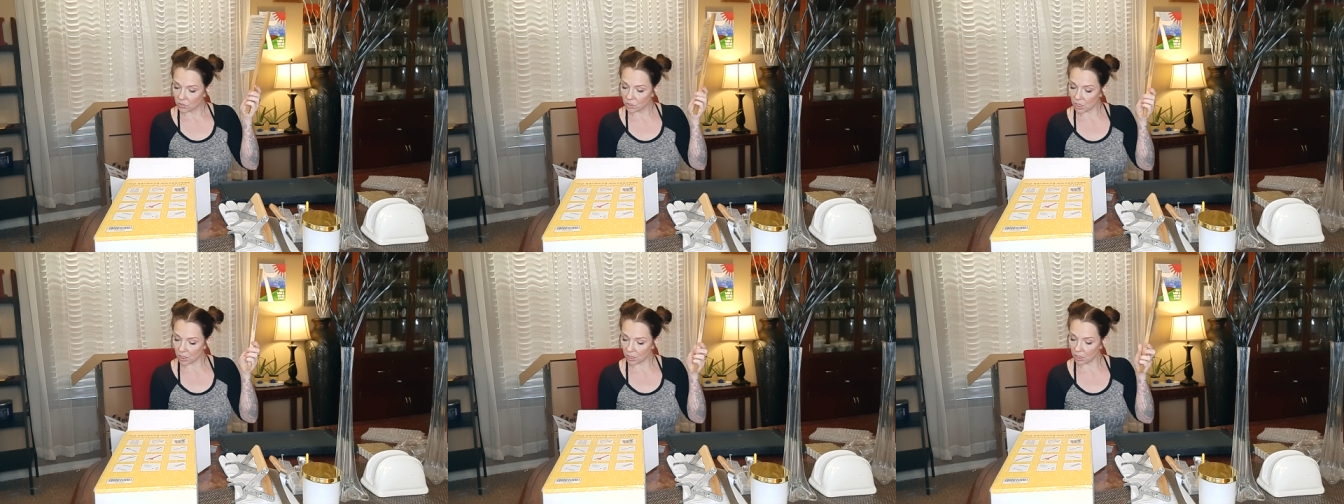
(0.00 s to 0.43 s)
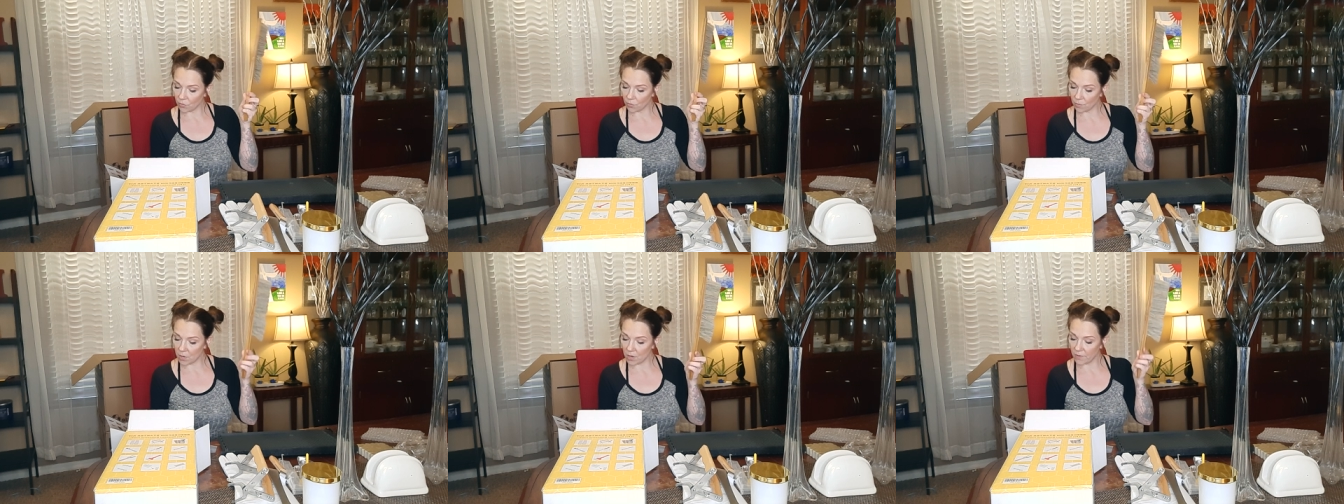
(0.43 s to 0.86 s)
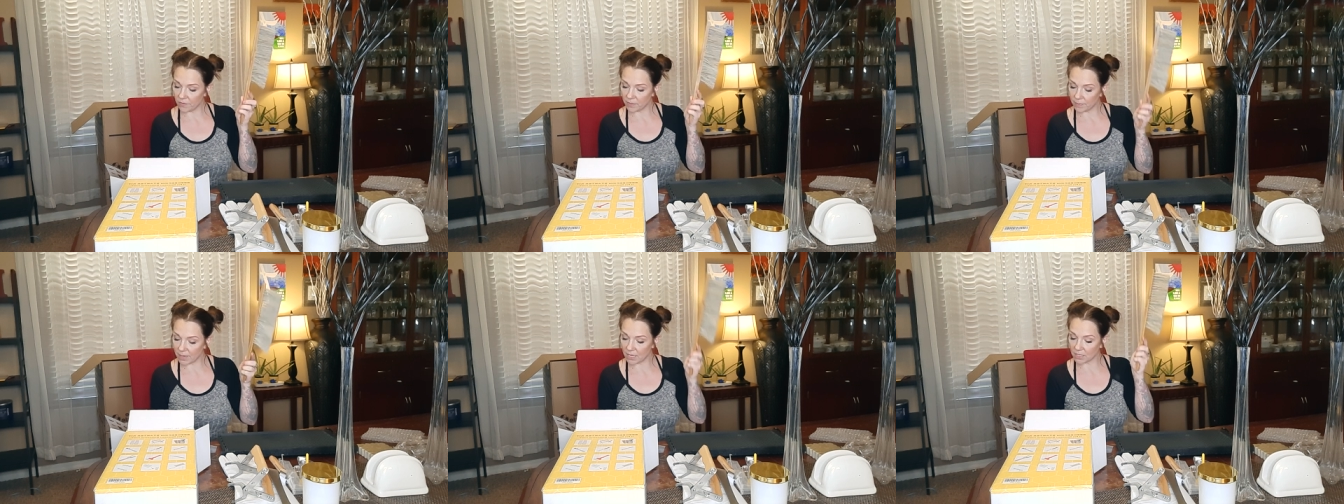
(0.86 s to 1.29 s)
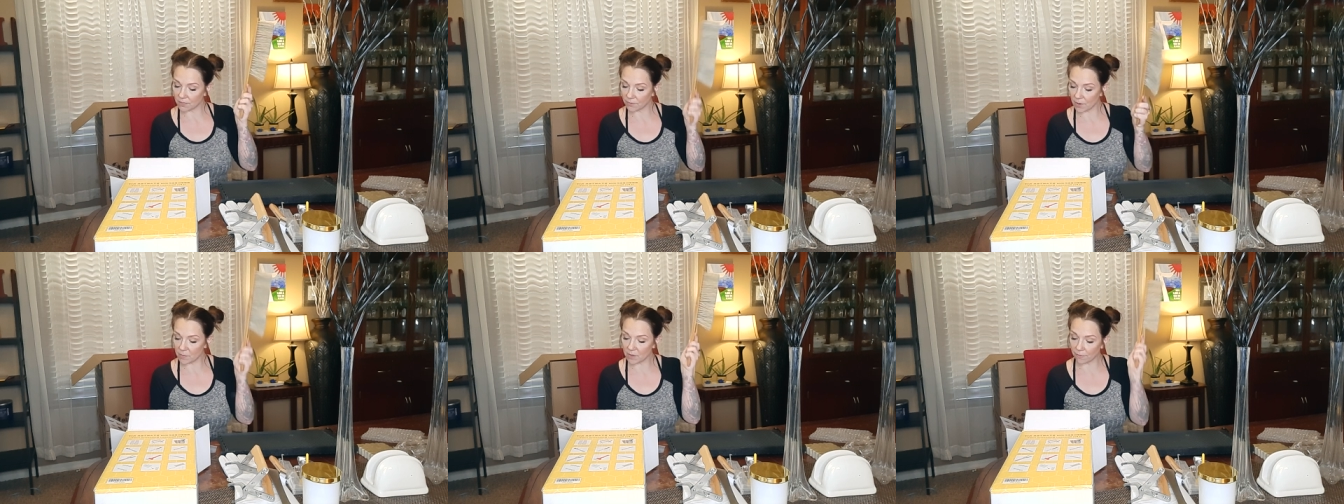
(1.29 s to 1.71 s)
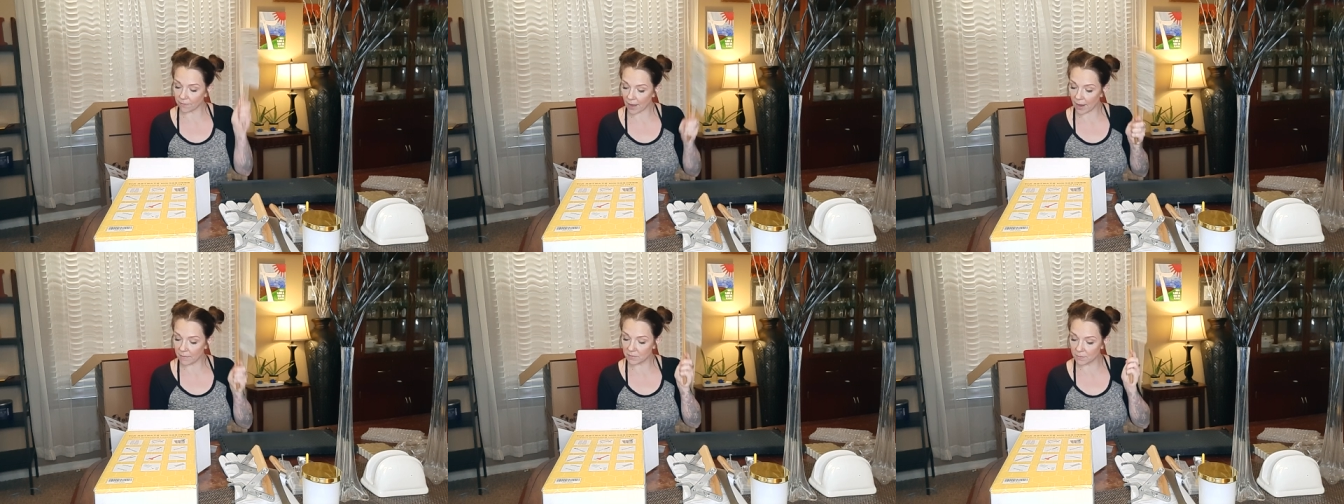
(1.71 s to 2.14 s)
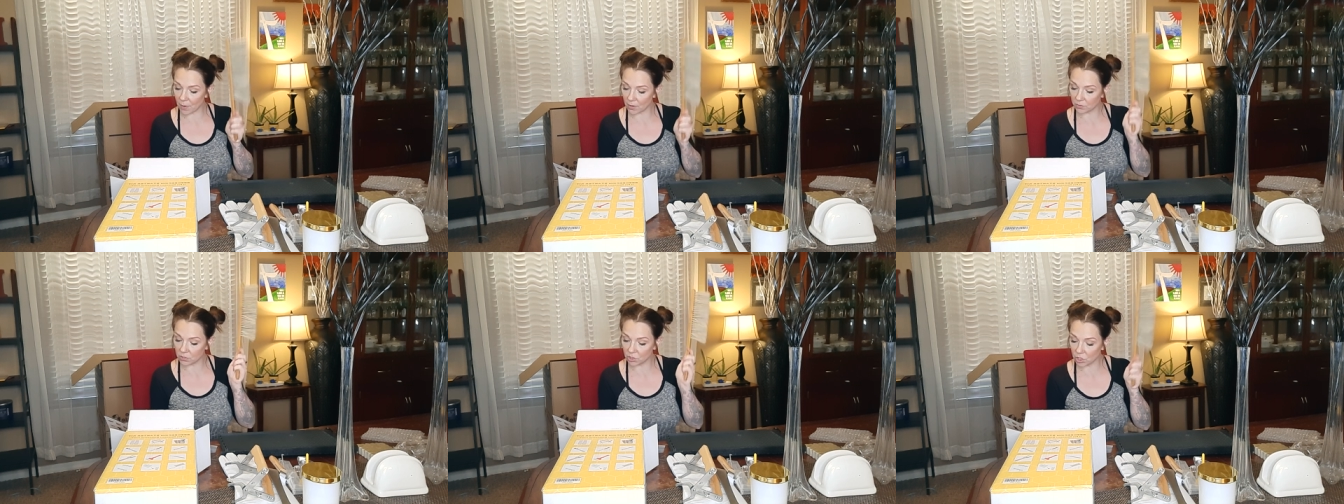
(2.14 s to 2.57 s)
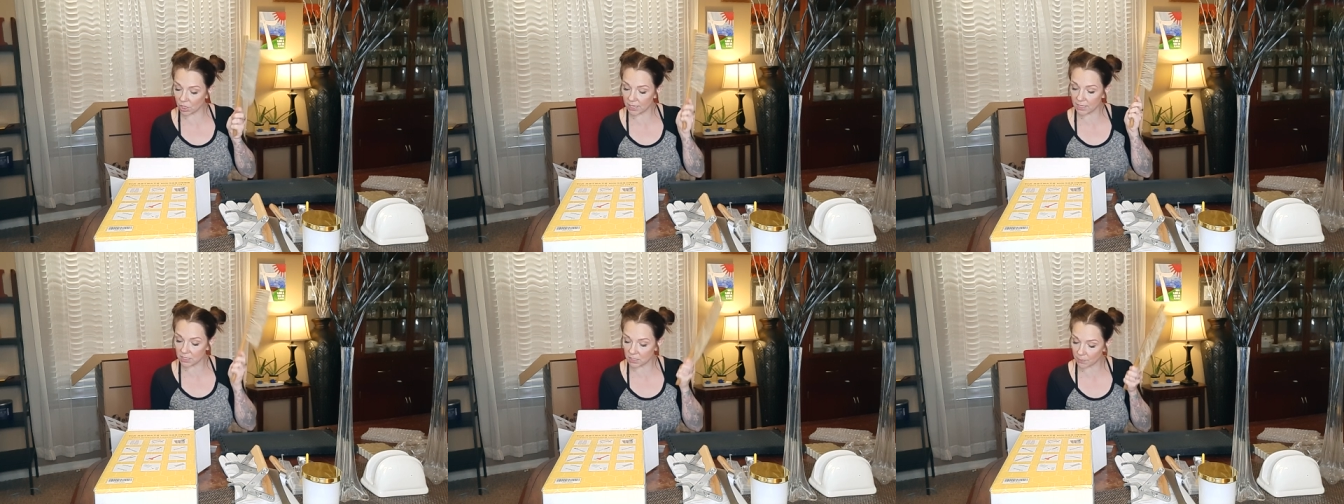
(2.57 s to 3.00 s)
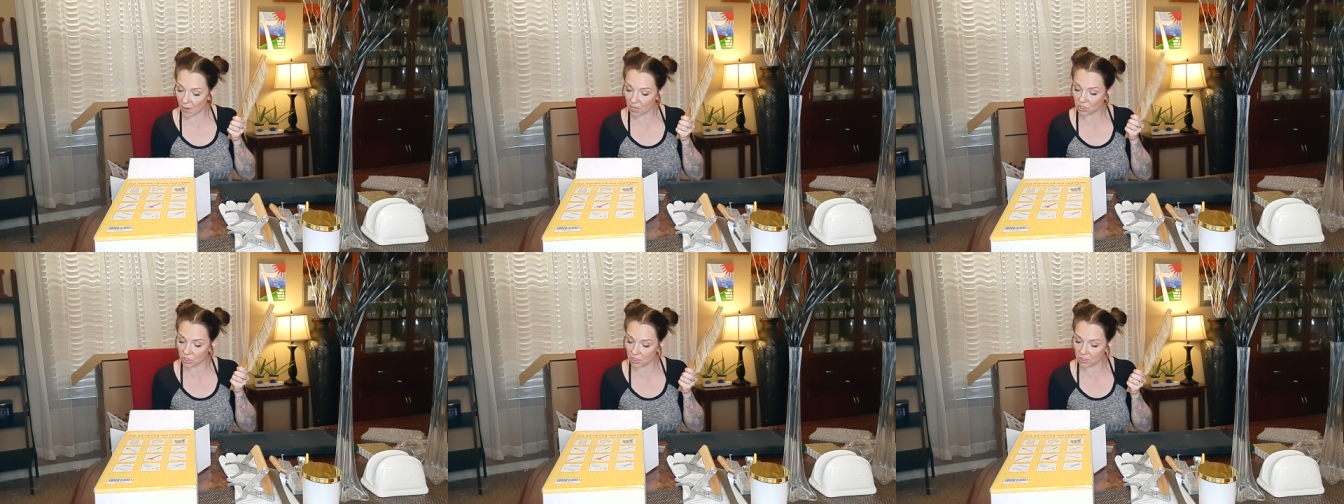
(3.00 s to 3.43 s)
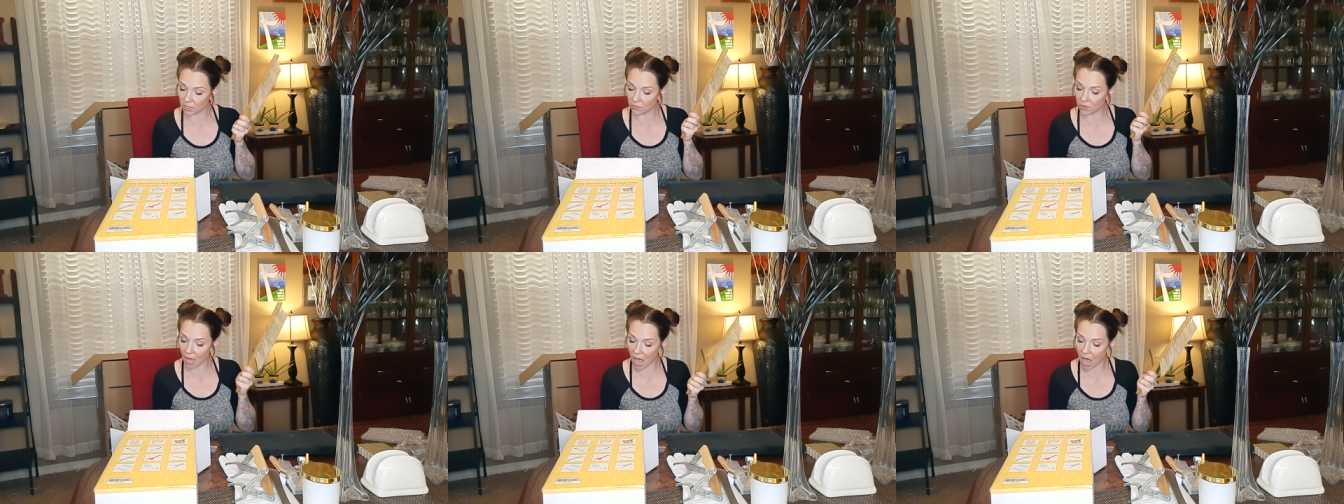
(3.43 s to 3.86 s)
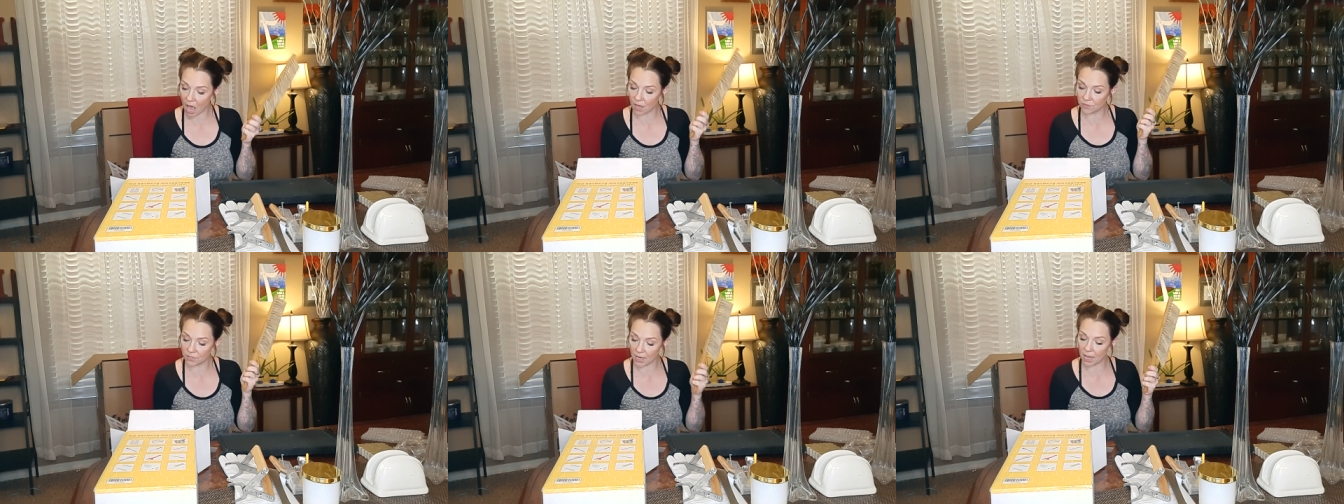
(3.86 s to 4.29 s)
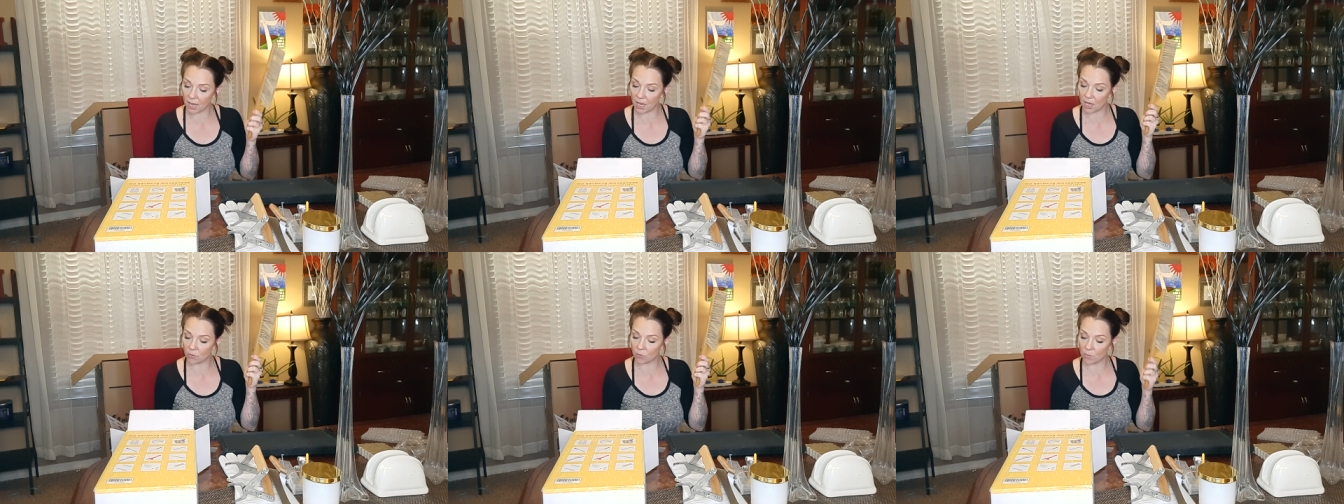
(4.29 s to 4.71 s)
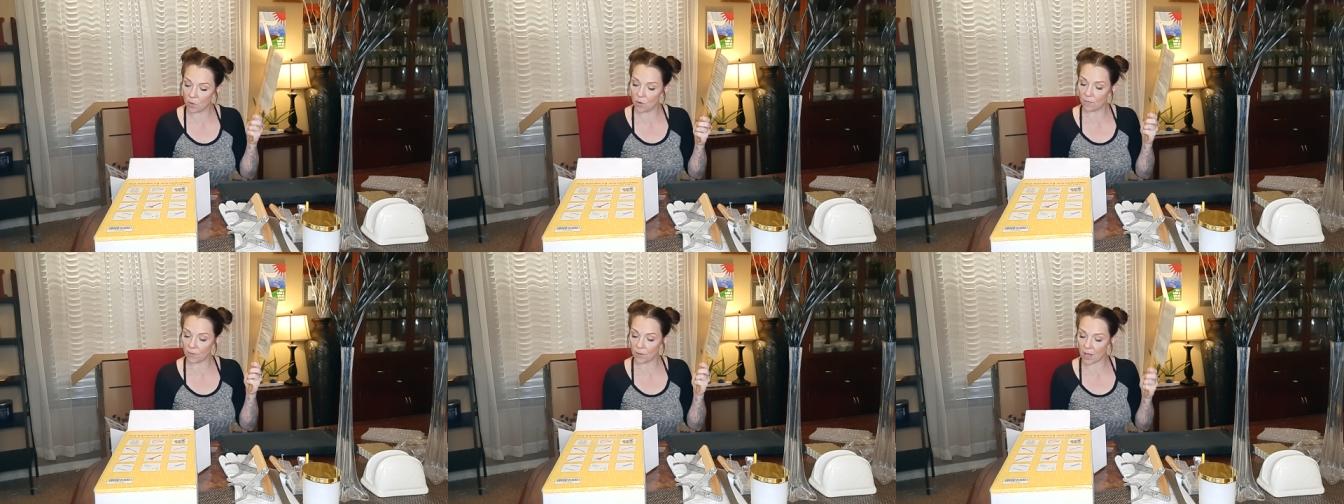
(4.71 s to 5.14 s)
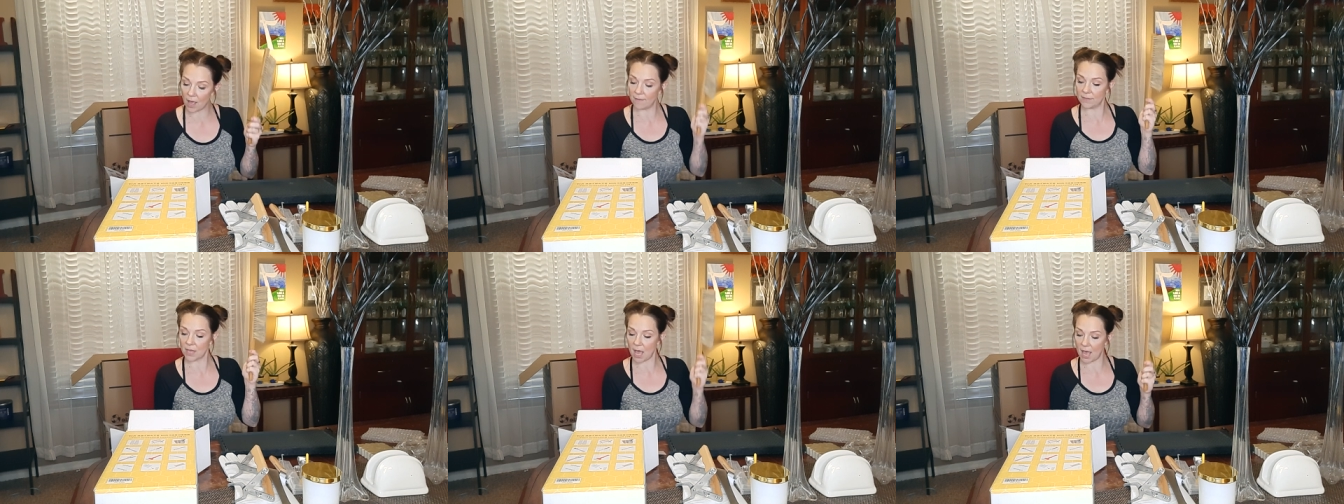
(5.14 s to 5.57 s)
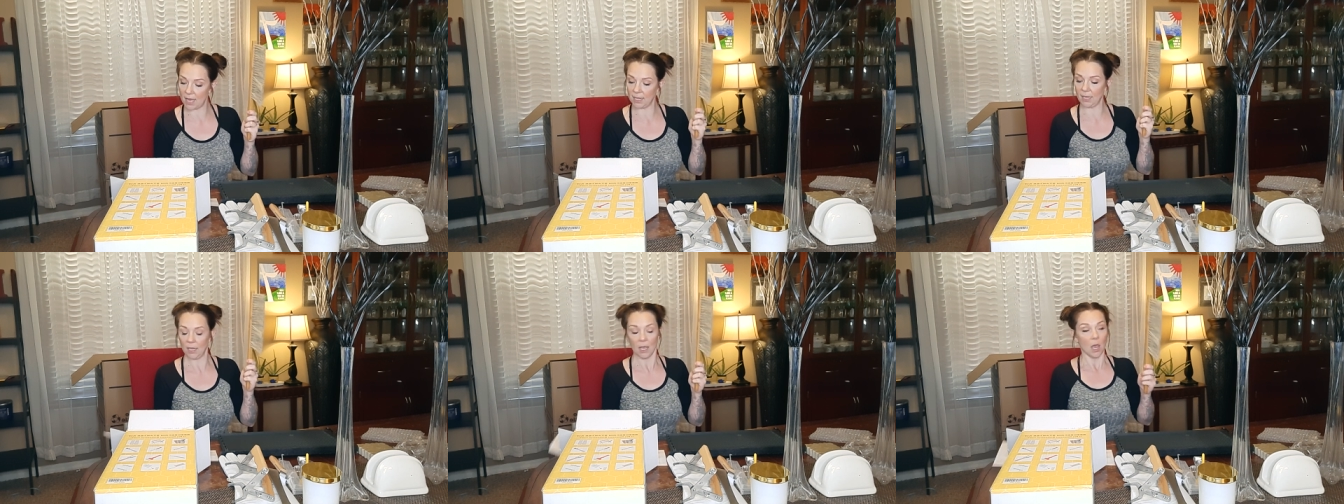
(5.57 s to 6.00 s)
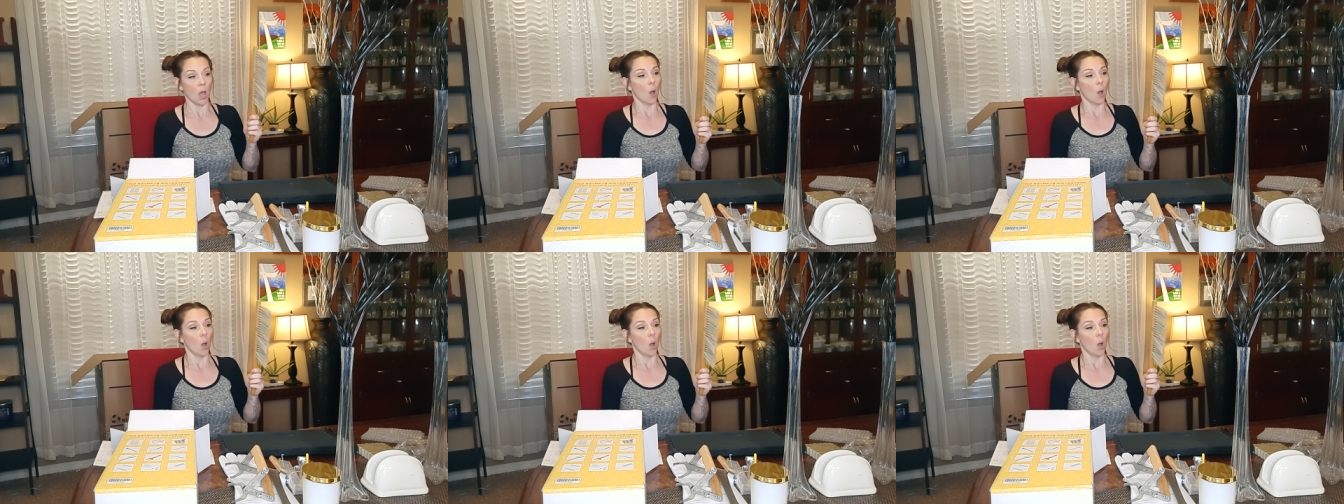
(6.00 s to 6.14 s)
Gently removes bees from the frames both during inspections of the hives and removal of the honey.